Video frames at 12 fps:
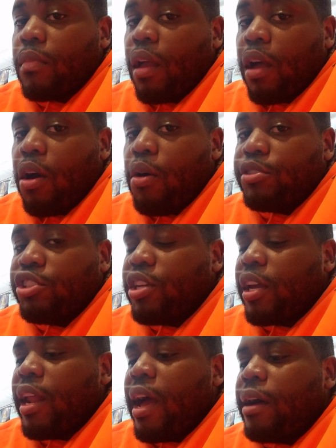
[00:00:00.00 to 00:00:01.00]
go and check
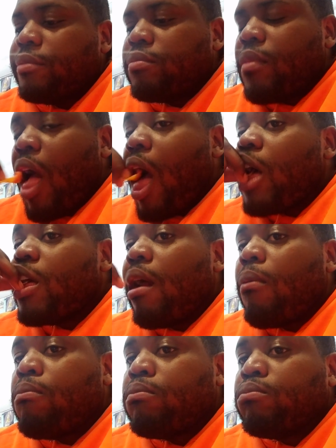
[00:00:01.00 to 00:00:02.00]
it out.
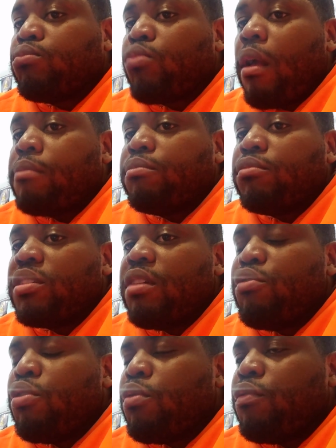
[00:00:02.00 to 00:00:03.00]
Give you
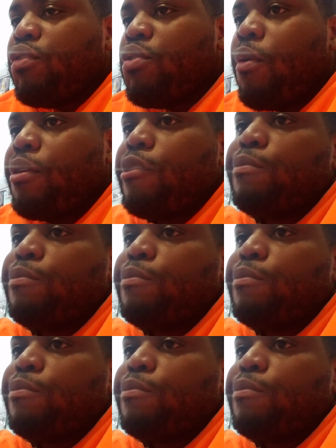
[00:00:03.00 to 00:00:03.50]
a review on it.